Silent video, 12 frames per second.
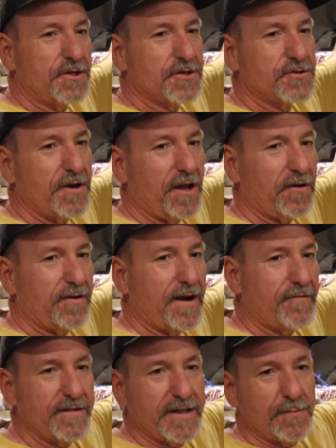your trailer and
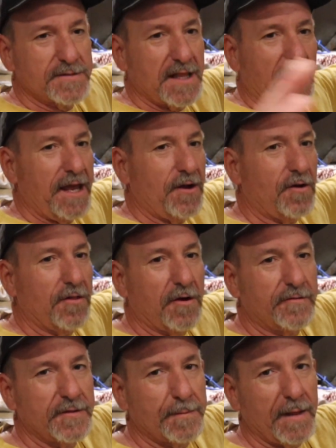everything was laying all
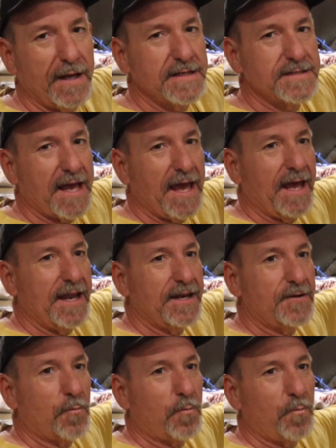over the place
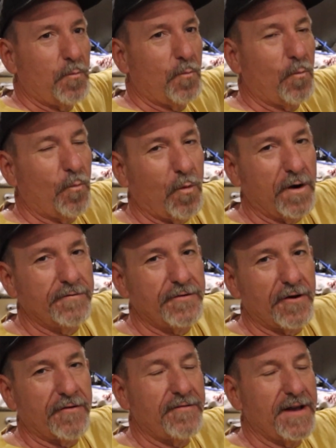and one of
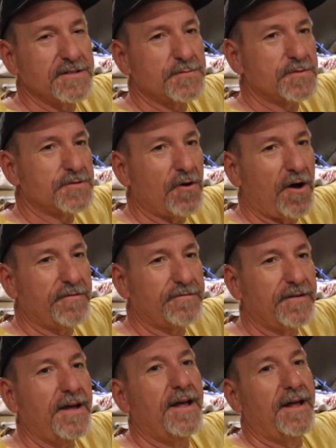your vents was
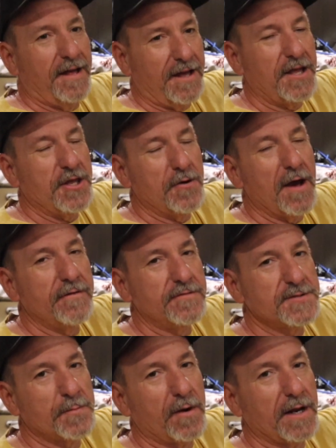off, you have the
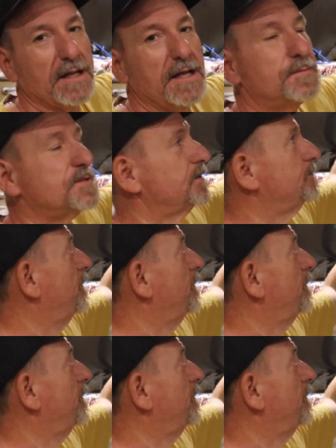spring clips.